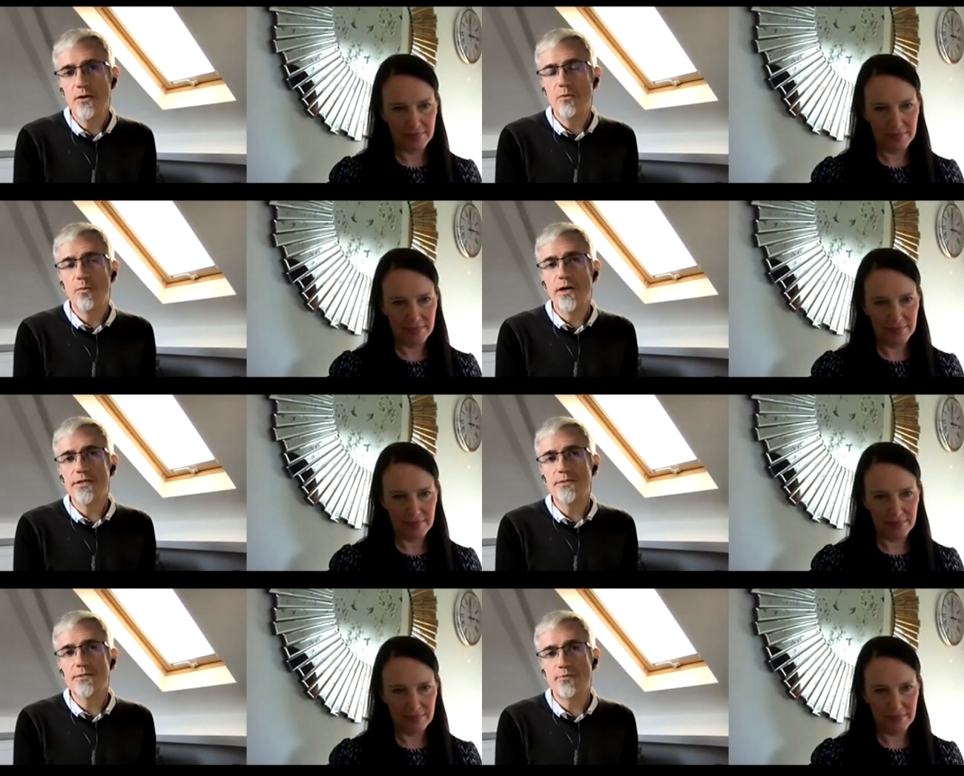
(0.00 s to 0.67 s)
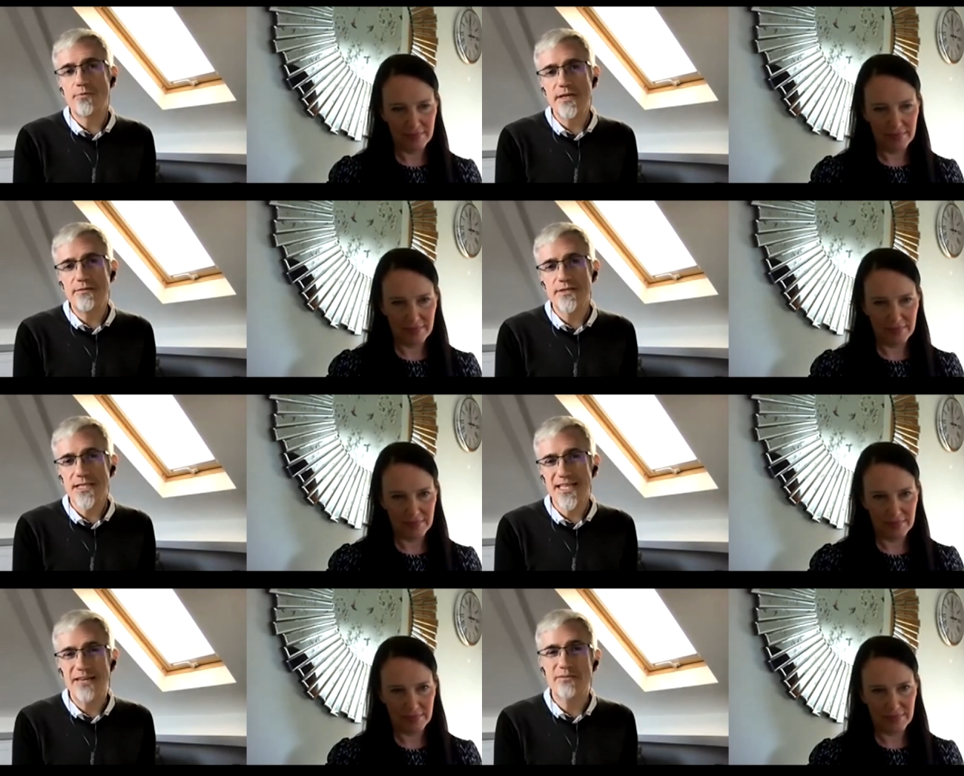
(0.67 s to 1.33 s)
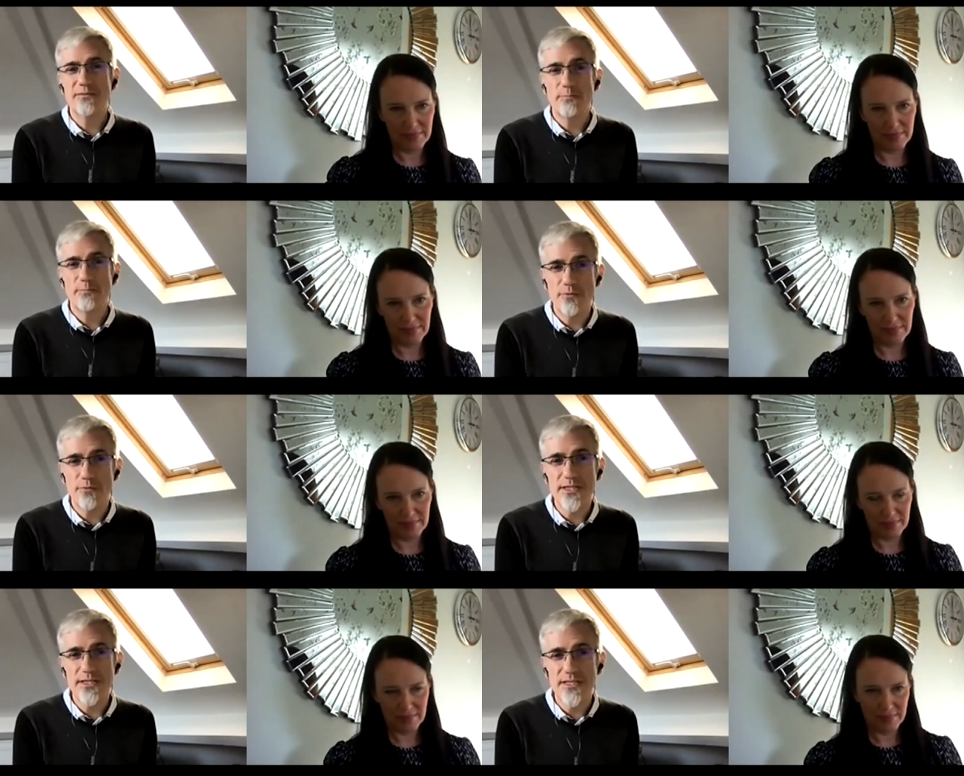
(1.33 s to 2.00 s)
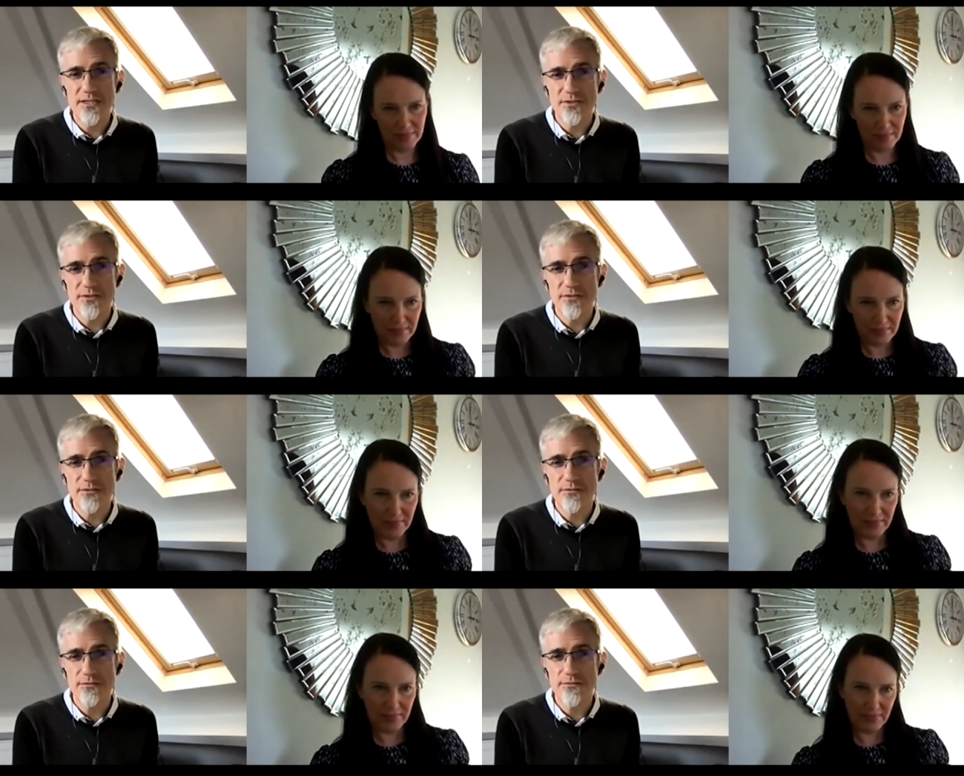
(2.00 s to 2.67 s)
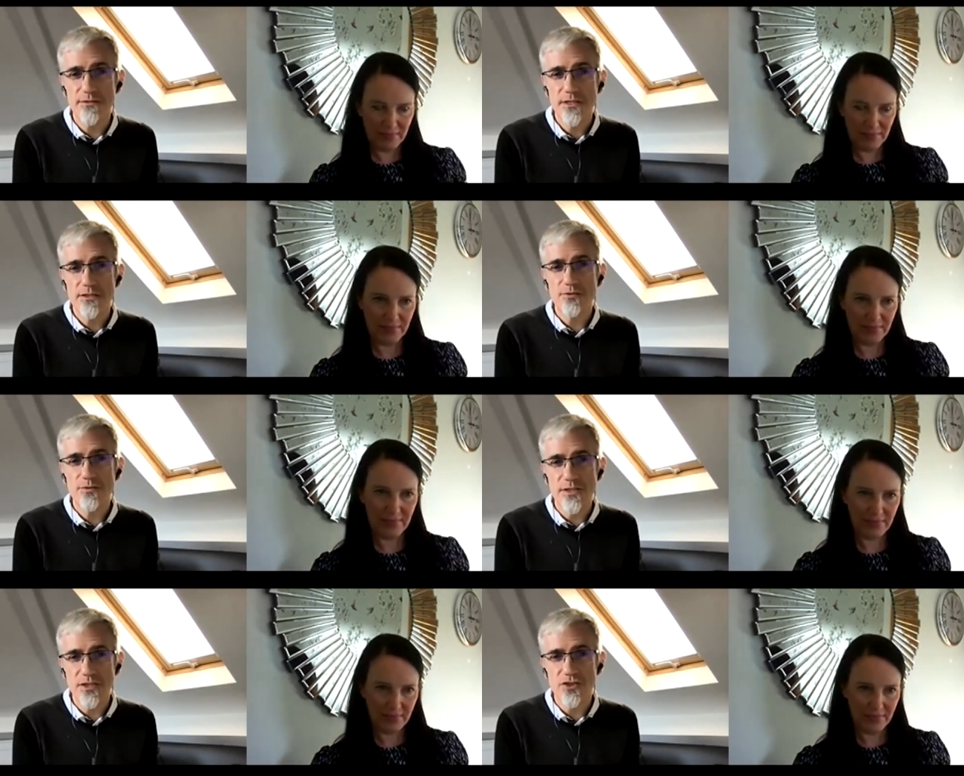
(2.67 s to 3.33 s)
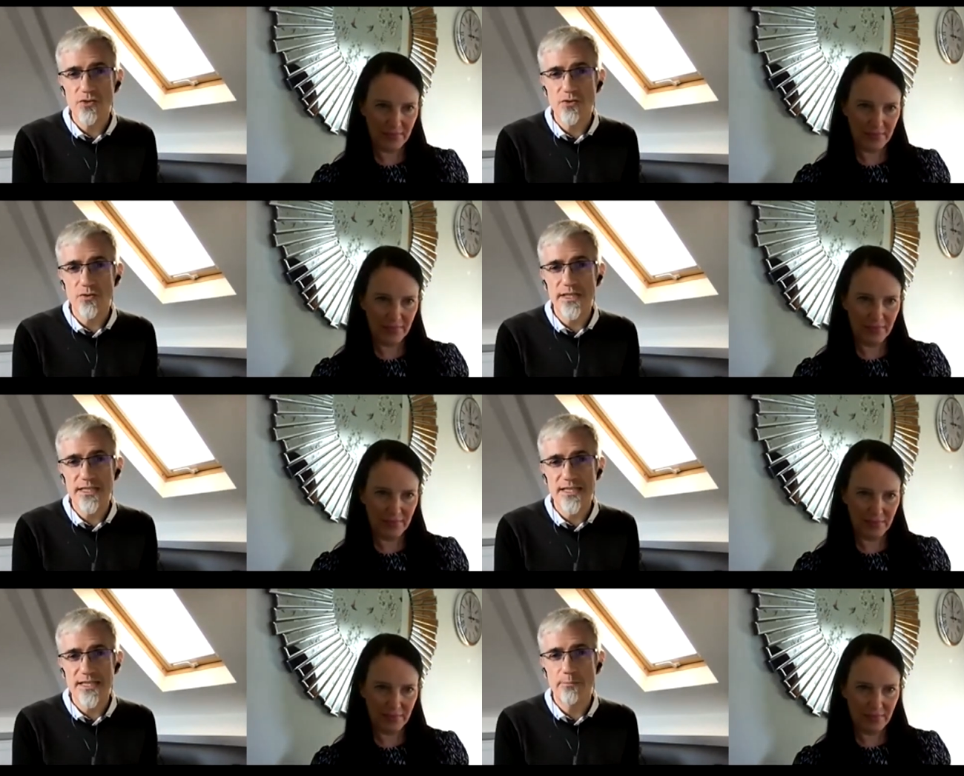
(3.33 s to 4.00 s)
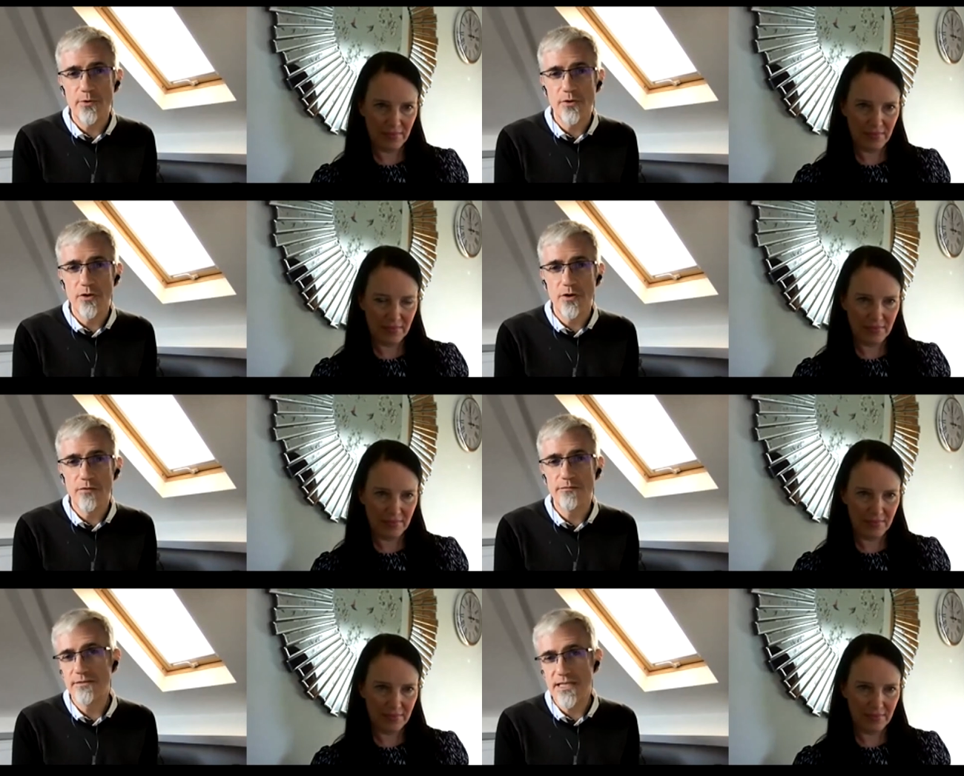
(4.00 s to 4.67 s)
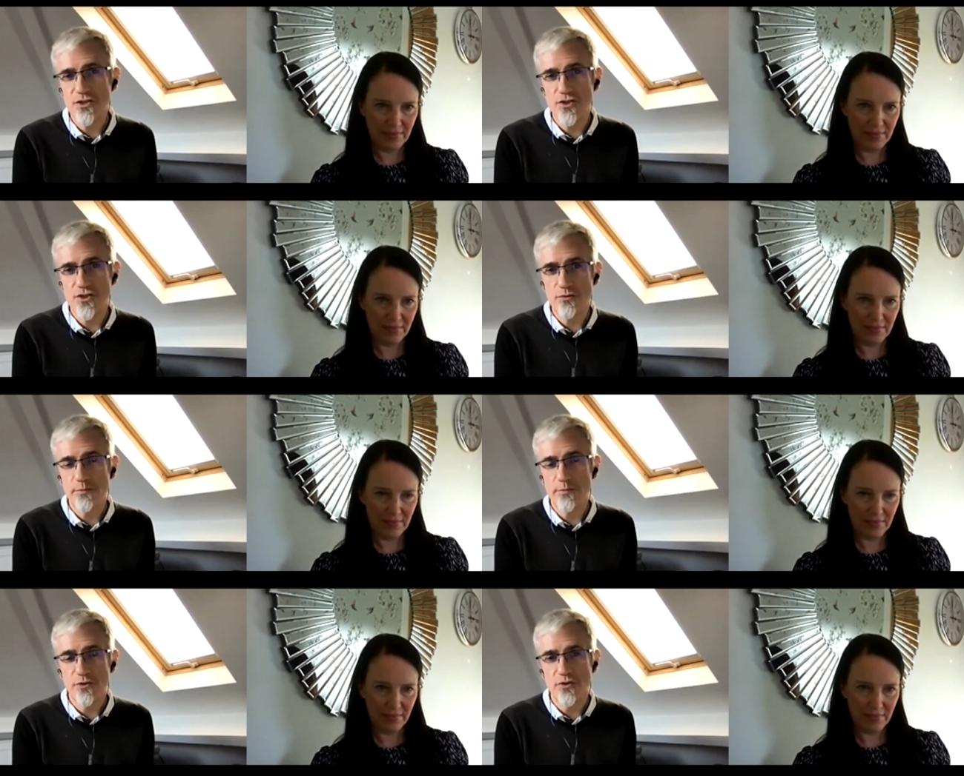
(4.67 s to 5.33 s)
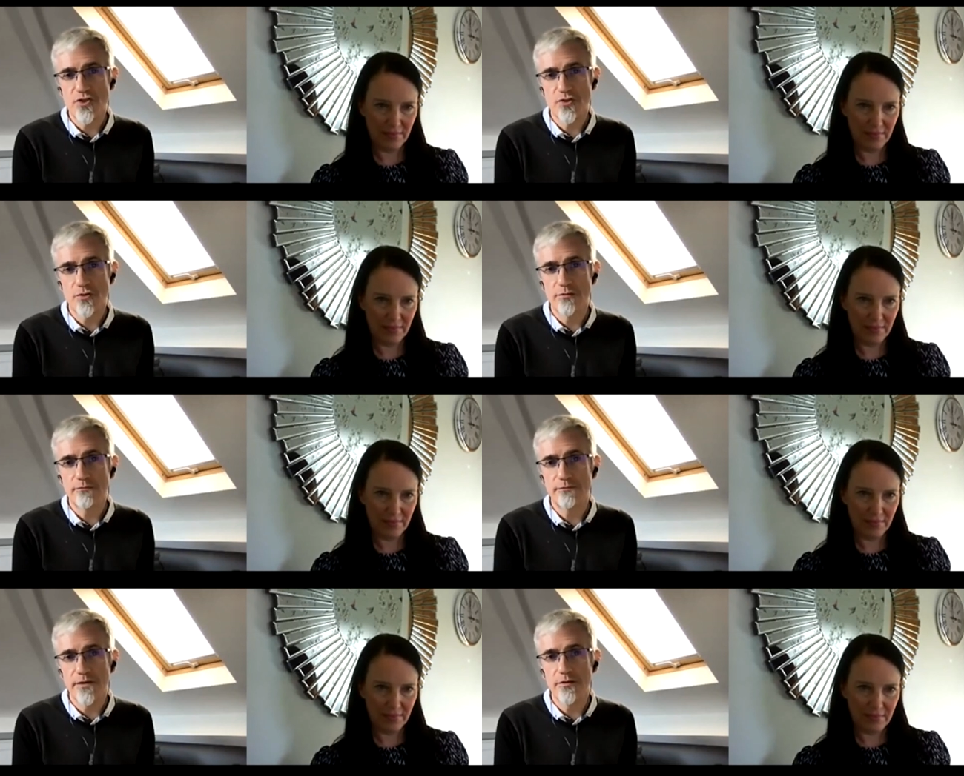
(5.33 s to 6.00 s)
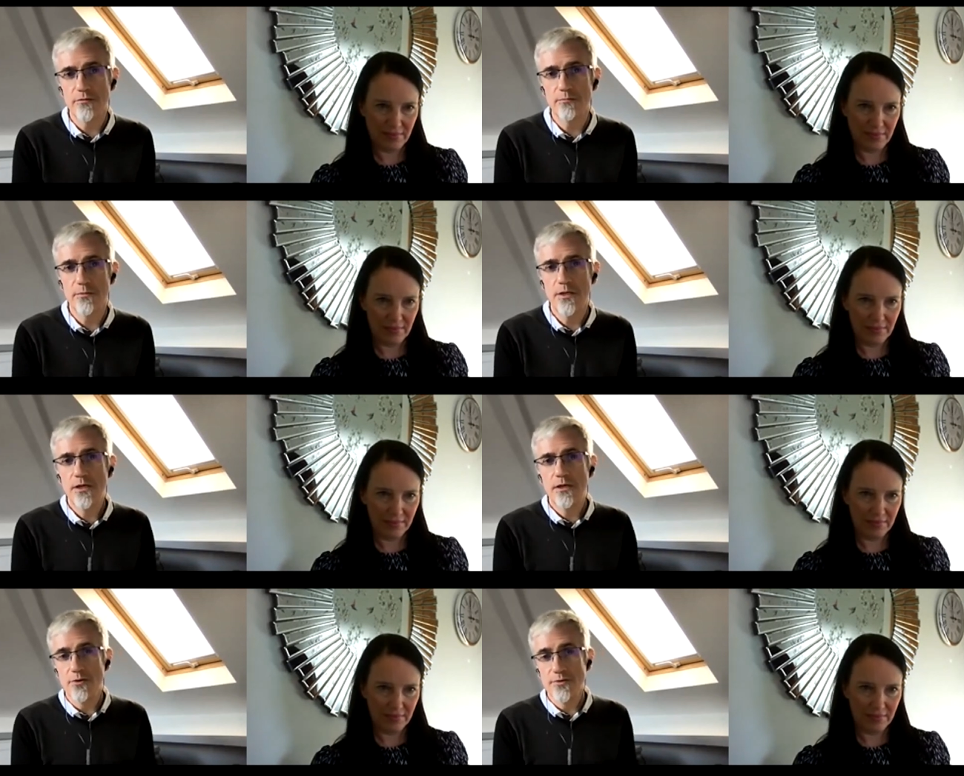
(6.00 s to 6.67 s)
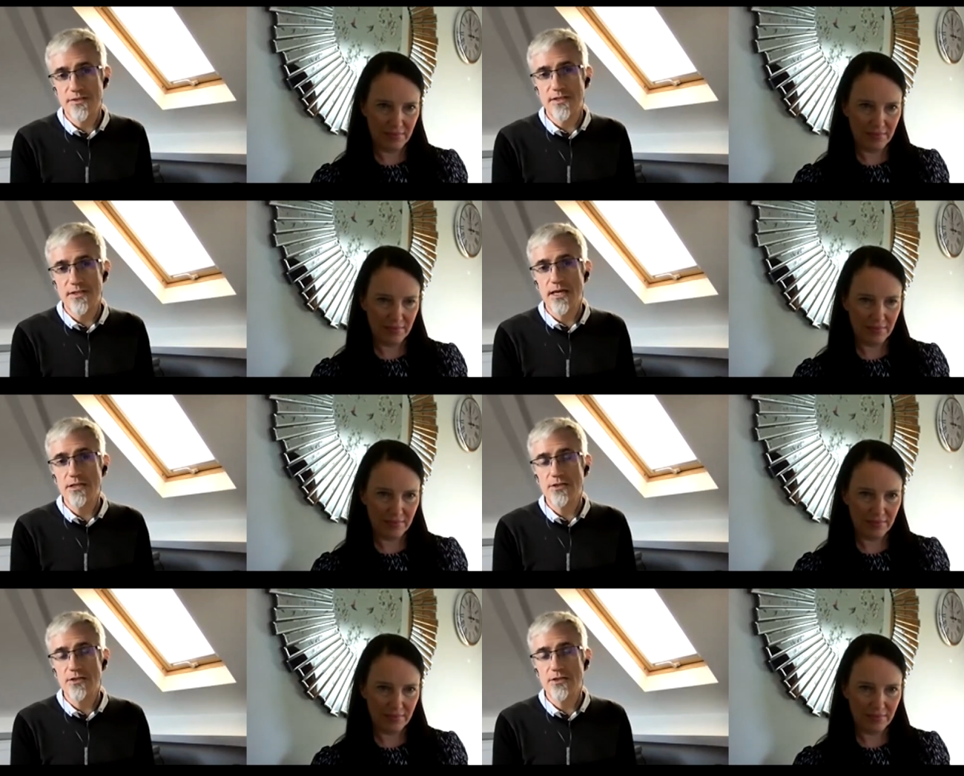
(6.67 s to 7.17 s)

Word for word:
Speaker 1: Whereas previously it was a pretty sort of, traditional example of let's shoot the production on film on stage